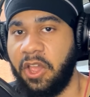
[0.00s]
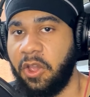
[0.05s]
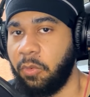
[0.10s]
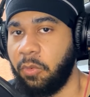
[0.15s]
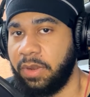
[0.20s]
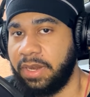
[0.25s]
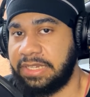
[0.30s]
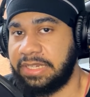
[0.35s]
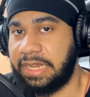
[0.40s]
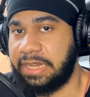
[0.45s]

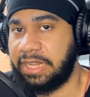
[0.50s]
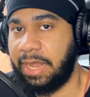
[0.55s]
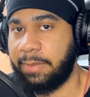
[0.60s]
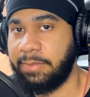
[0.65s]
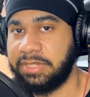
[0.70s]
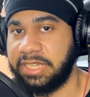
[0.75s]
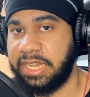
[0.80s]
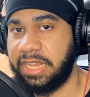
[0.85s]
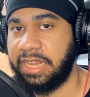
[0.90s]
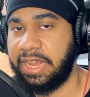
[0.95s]
what exactly I'm
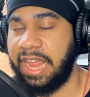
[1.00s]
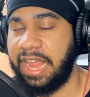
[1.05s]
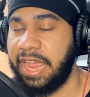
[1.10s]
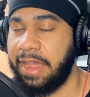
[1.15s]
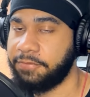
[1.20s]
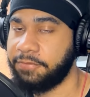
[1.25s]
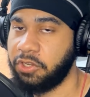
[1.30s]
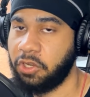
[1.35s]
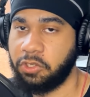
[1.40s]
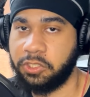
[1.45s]
saying. I
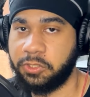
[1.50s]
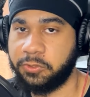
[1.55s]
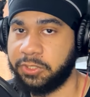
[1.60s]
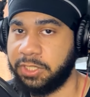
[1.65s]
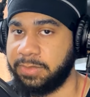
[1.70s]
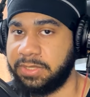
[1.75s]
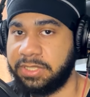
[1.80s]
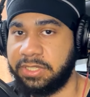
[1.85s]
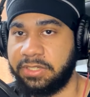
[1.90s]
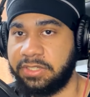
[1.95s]
have no
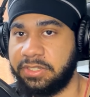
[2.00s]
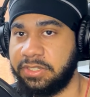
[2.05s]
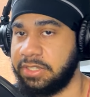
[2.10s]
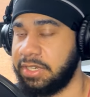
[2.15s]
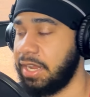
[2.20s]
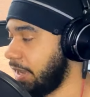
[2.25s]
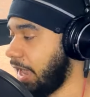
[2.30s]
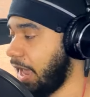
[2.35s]
script here, dude.